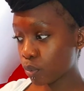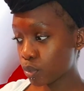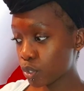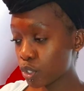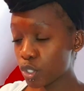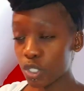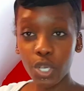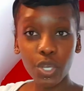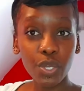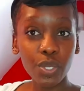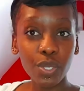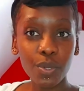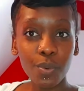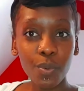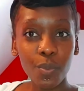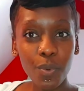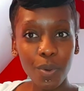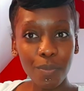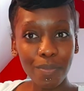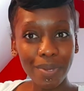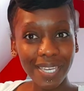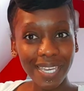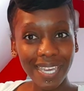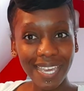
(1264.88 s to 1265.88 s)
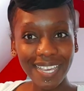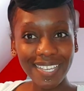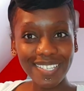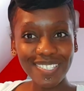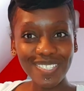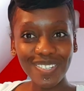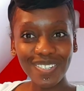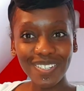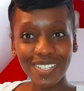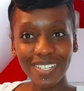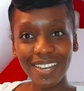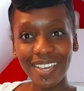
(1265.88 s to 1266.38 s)
show you what my cakes
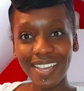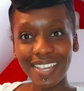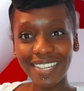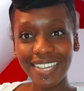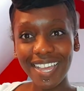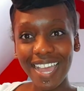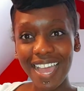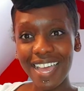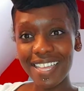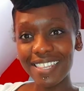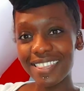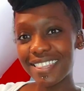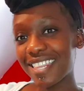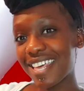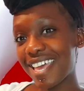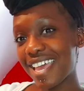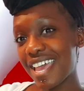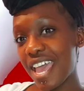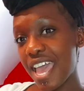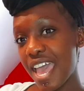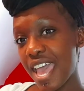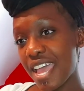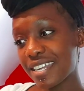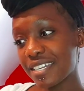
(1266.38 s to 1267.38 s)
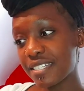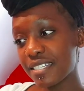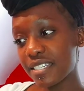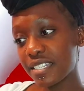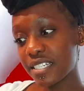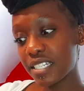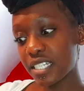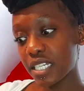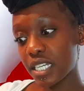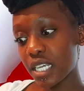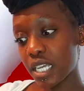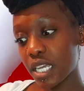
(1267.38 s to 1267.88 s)
look like at the
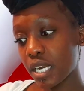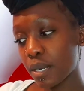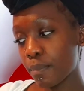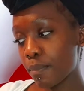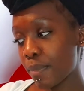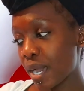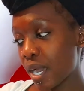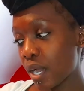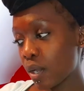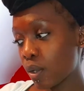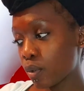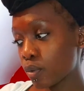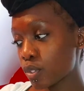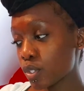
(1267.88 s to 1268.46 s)
end in about,